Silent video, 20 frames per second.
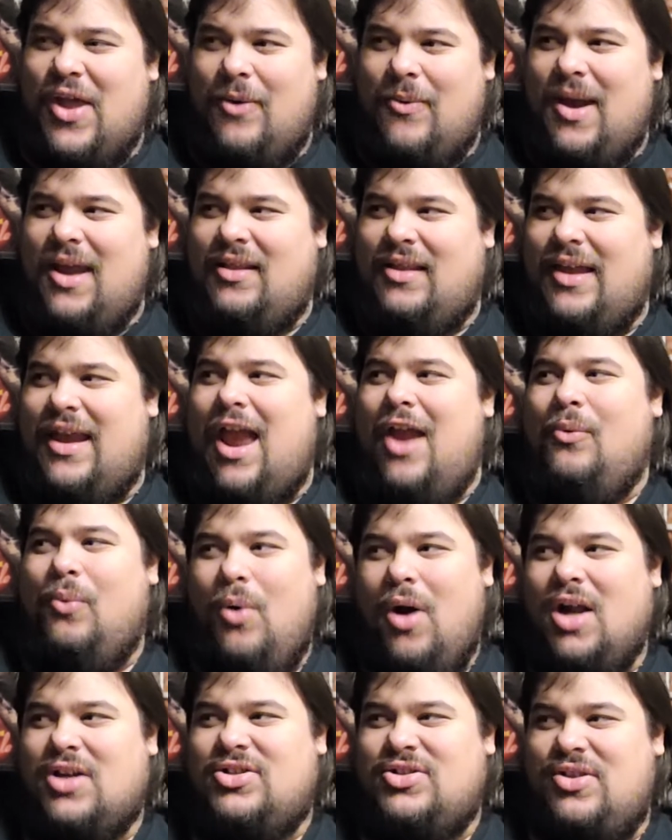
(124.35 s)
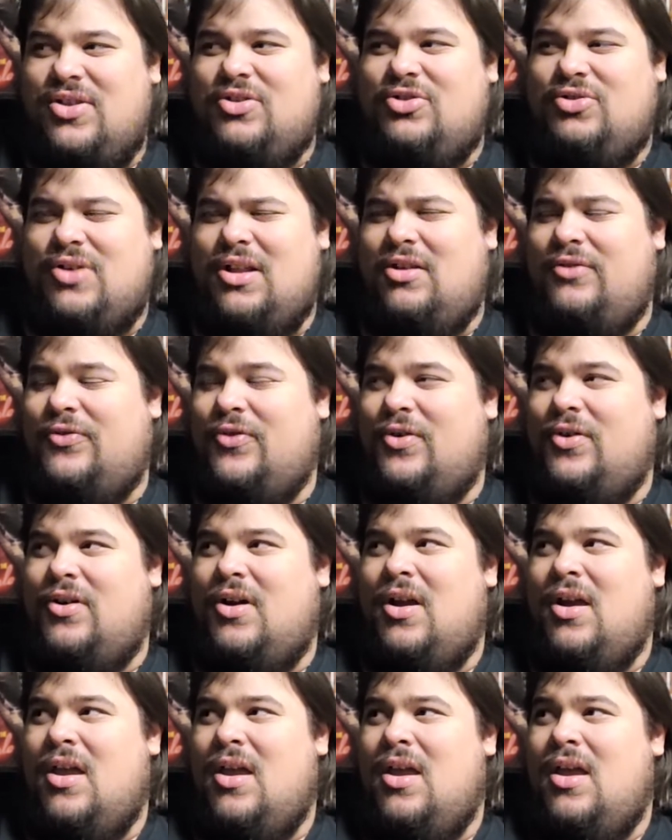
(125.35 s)
that way. Like I watched the trailer
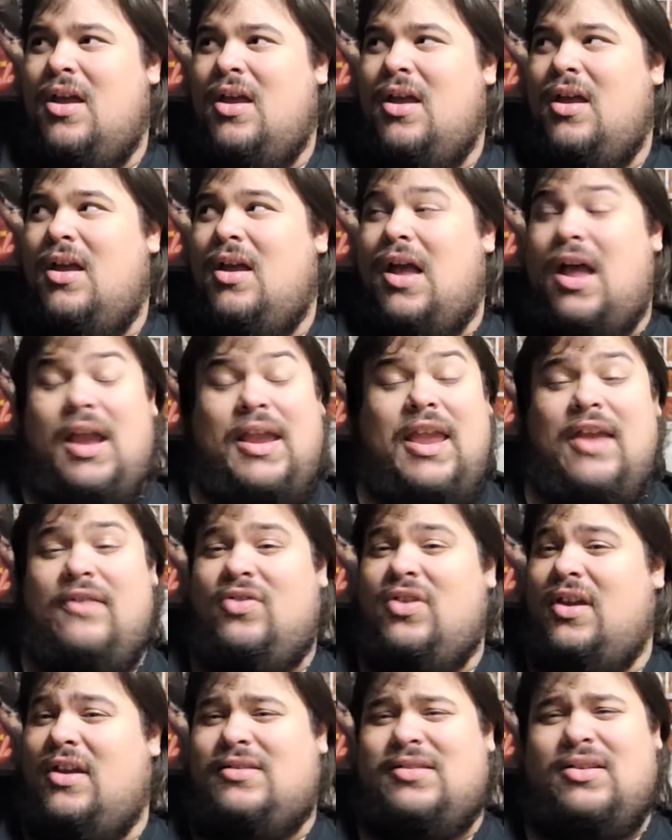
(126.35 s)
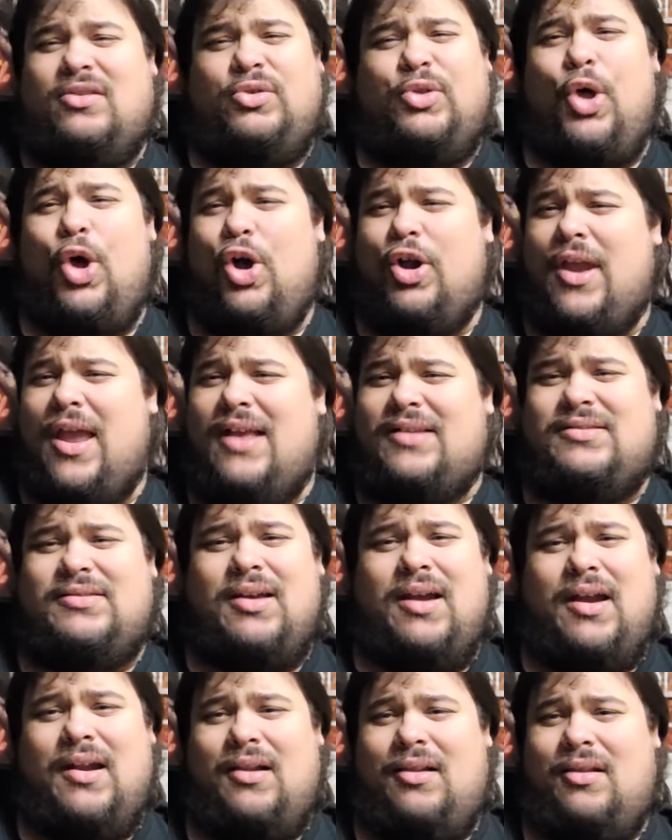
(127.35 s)
for, I can't think. It's a long ass
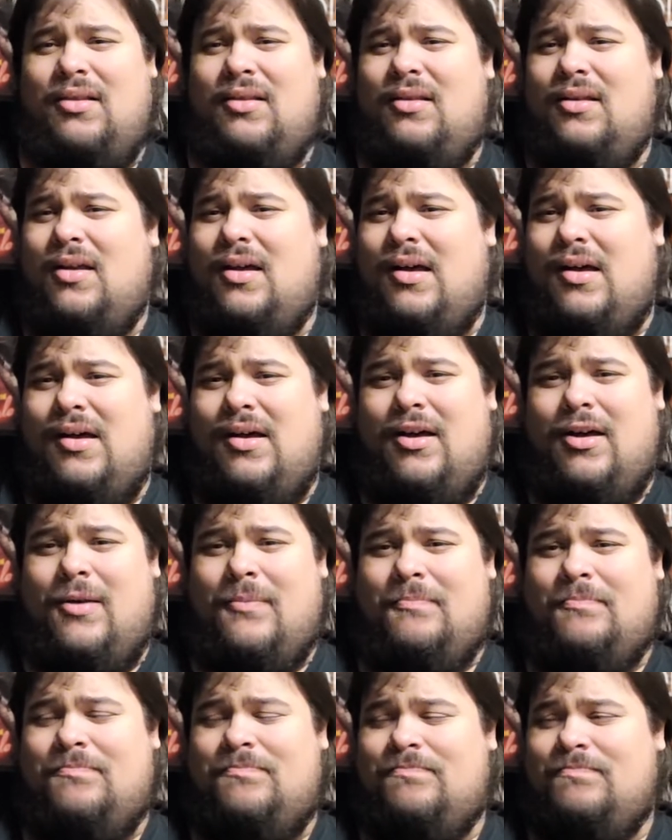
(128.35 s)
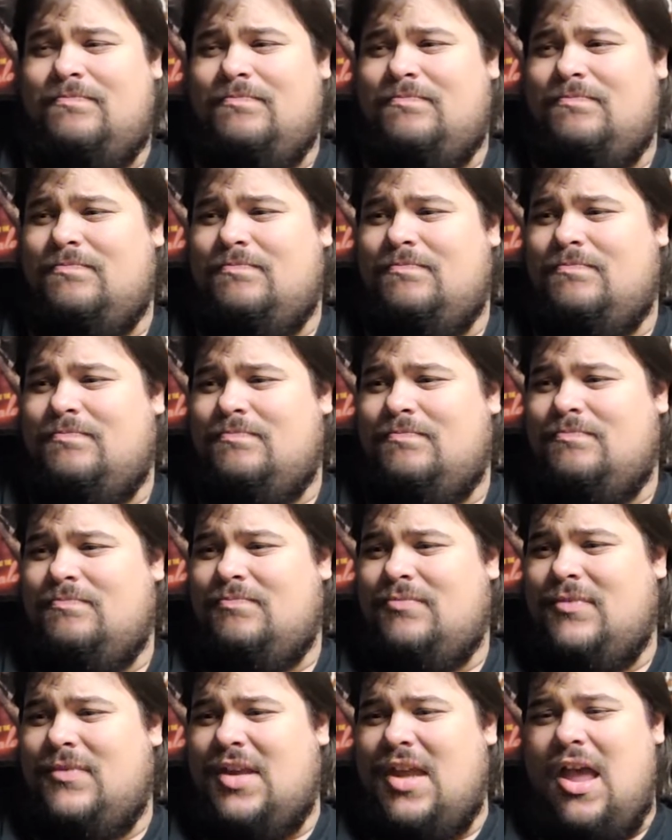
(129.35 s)
title. Um,
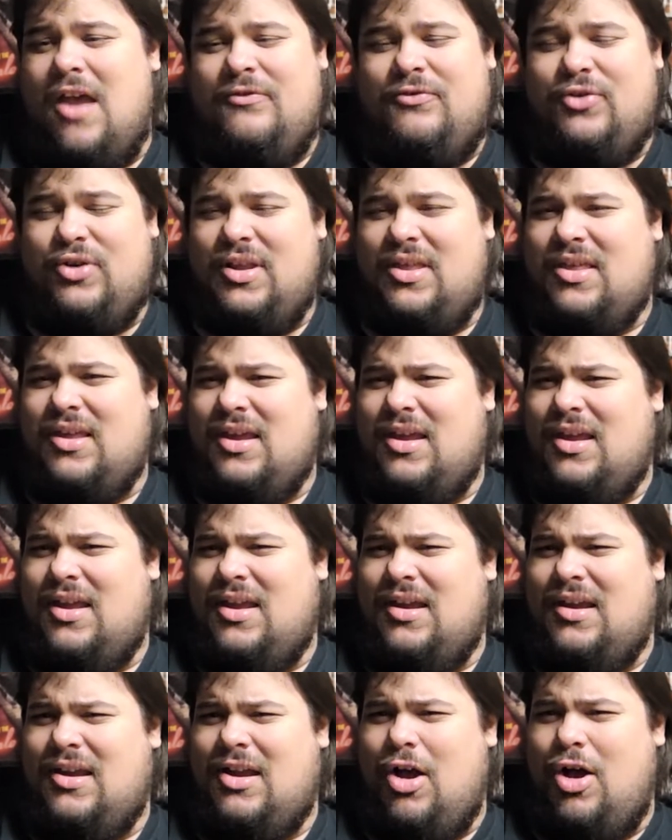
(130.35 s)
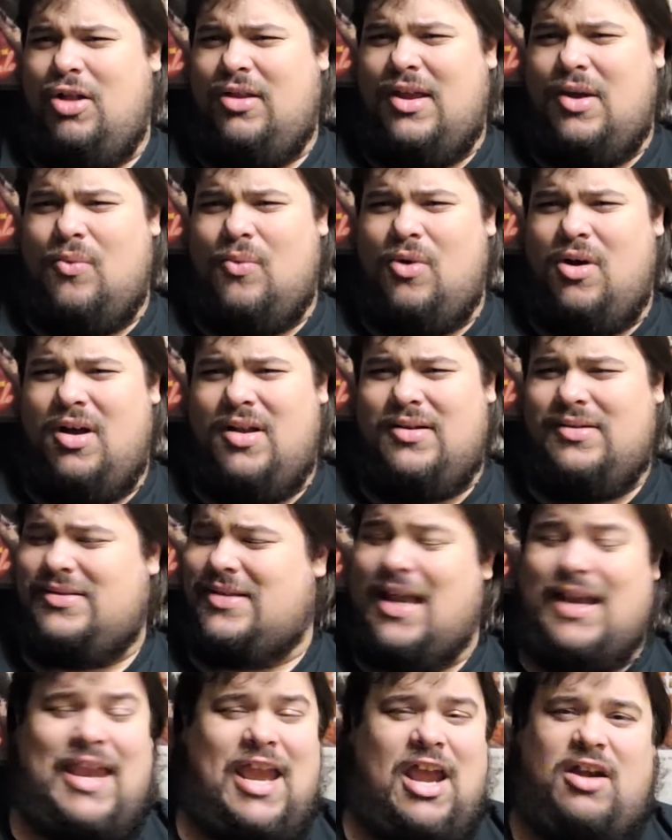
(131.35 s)
everything all at
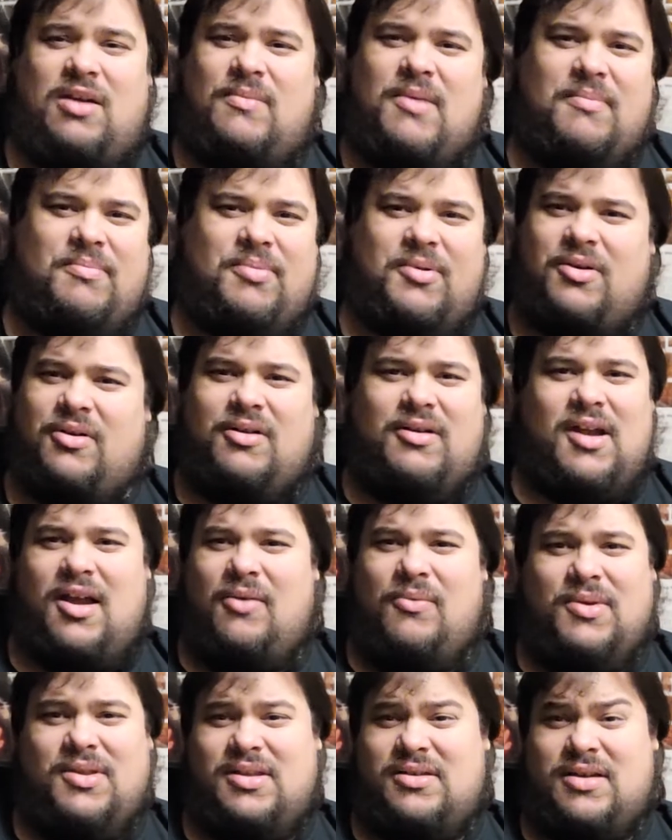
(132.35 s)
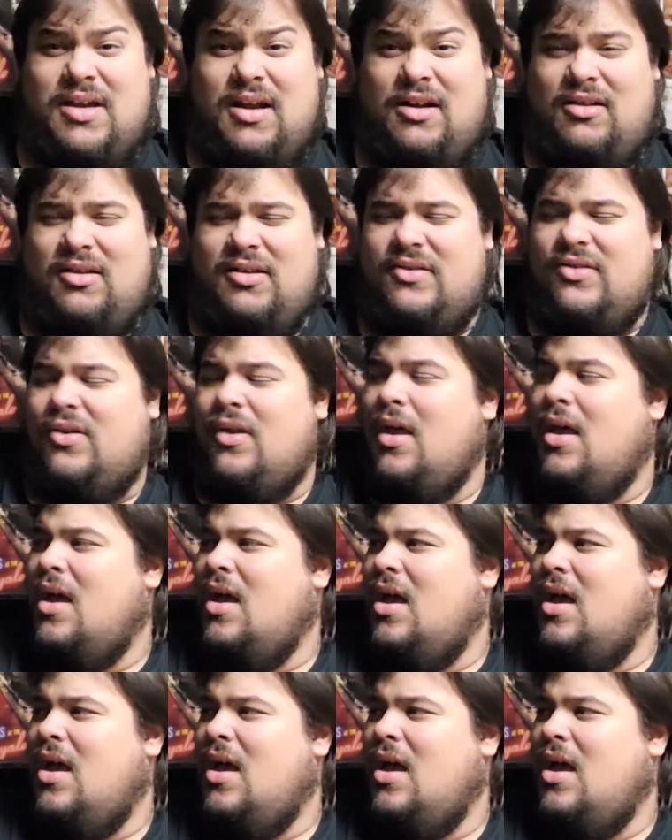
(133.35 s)
once. I can't remember uh, what the title is,